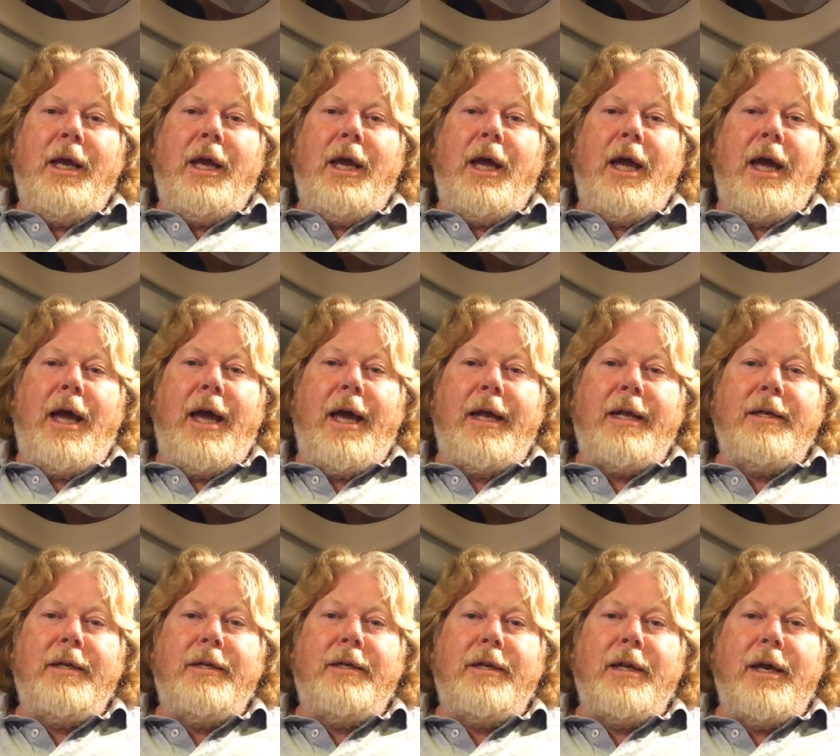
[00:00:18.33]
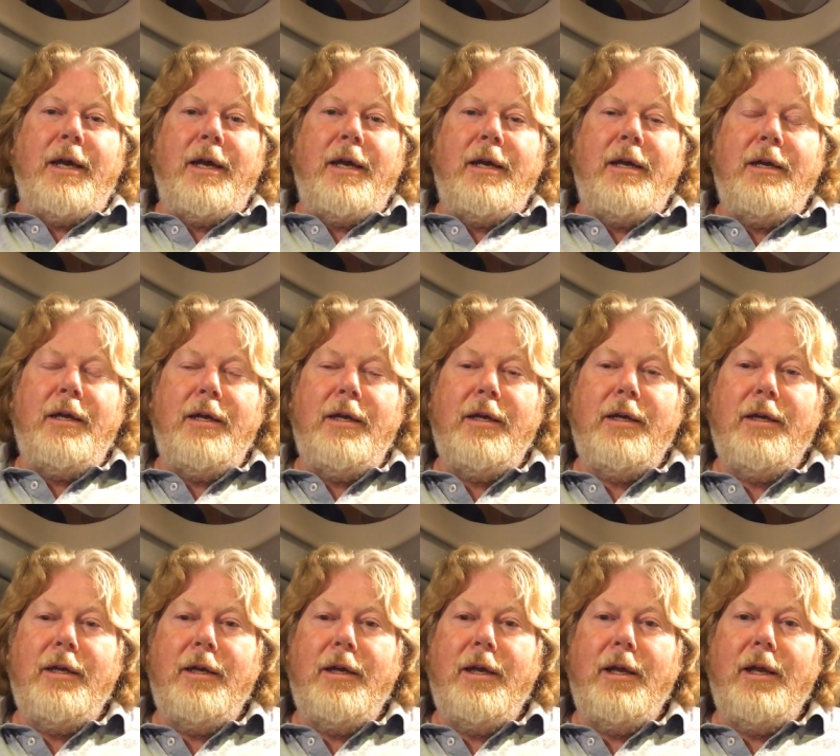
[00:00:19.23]
And I
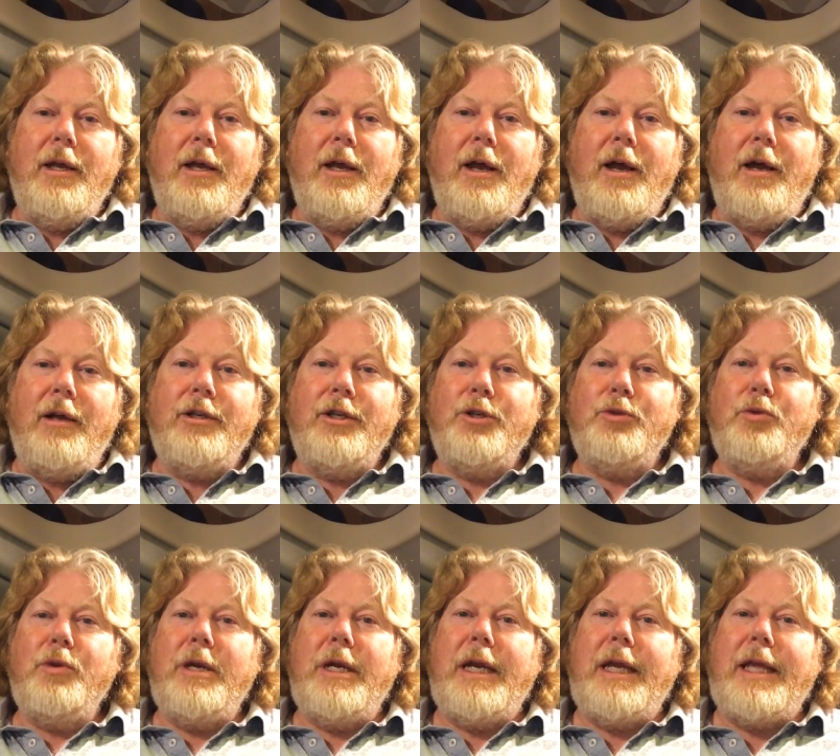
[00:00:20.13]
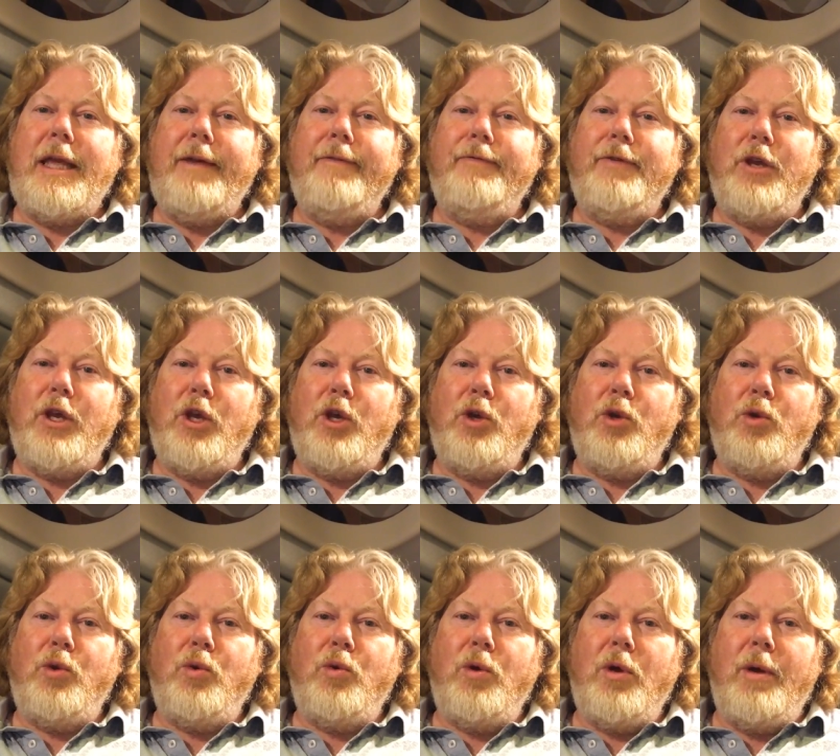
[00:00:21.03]
just wanted to give
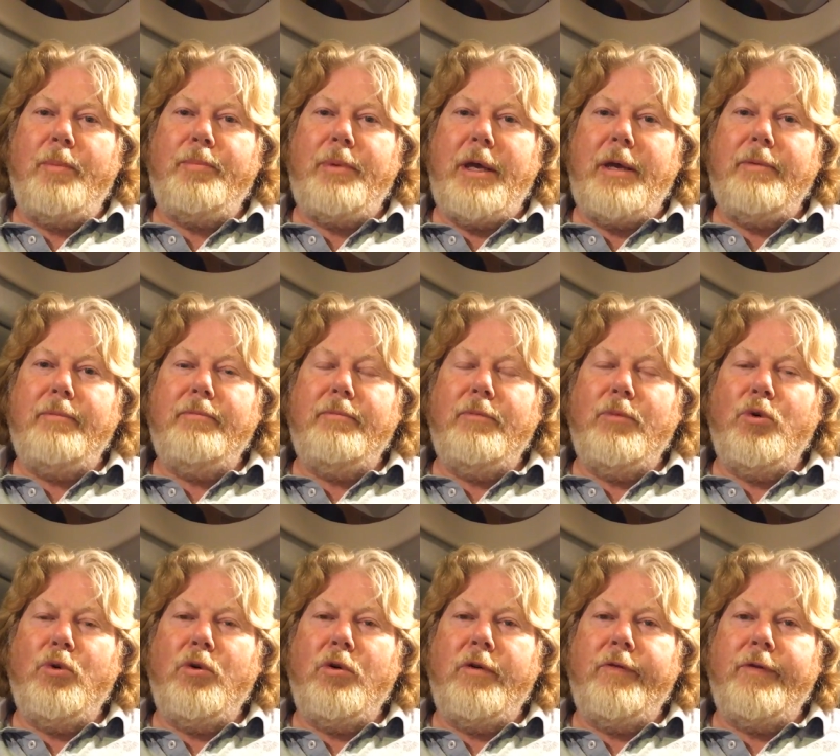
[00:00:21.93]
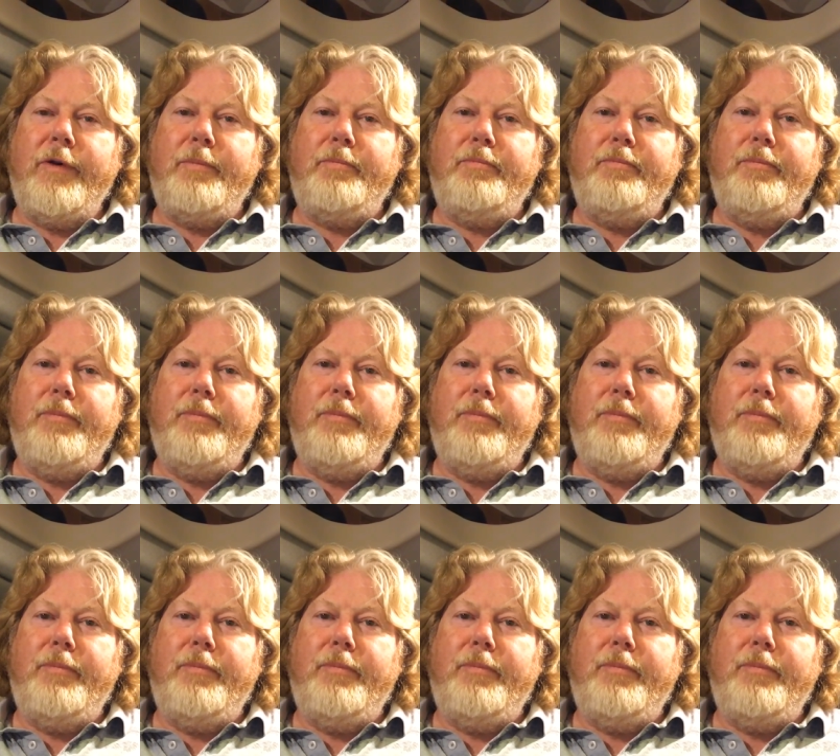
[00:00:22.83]
you a bit more of an